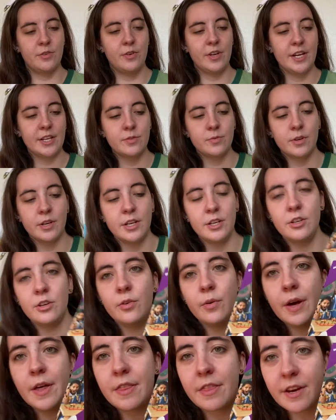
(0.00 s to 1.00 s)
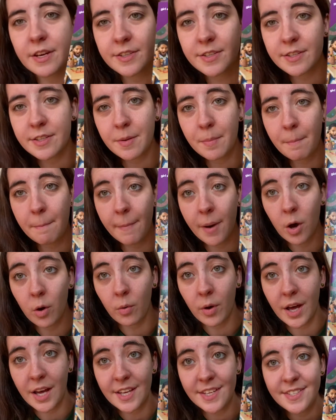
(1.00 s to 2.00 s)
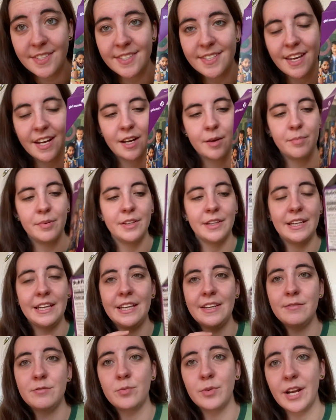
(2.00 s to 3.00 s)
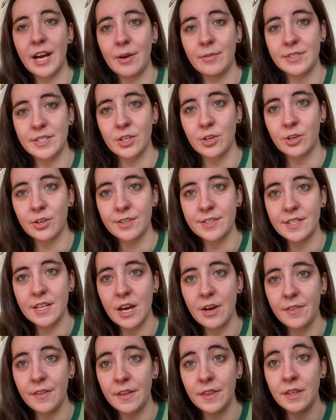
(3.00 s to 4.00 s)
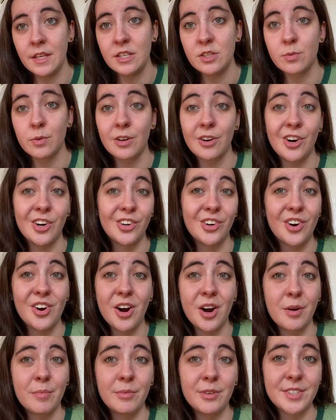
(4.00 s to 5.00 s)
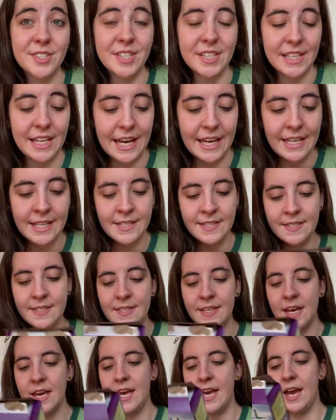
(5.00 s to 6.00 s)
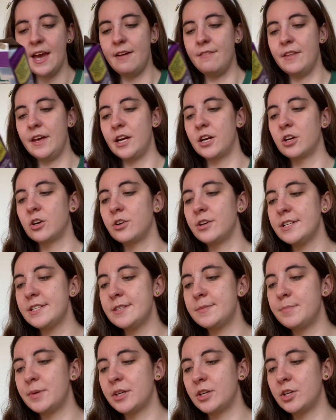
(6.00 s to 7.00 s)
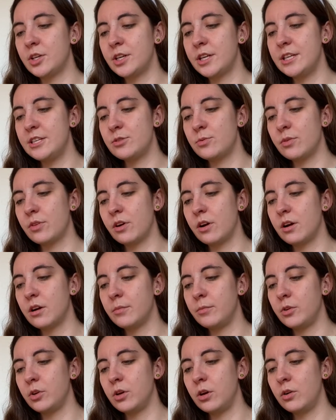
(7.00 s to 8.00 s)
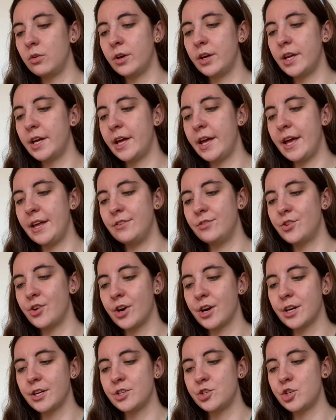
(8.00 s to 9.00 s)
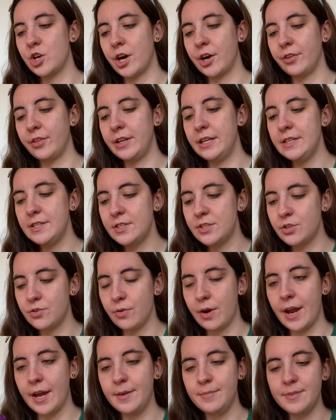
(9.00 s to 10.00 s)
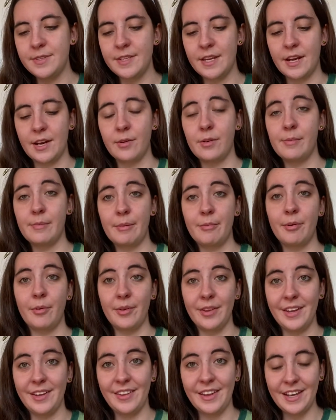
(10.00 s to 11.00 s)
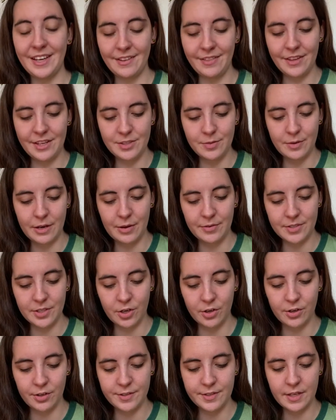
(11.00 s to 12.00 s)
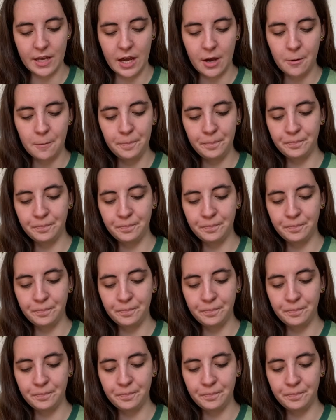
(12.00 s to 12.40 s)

next we're gonna do the Samoas, and I believed when I was a Girl Scout that these were called Caramel Delights, and they are crisp cookies with caramel, coconut, and dark chocolatey stripes, and I remember really liking these when I was a Girl Scout.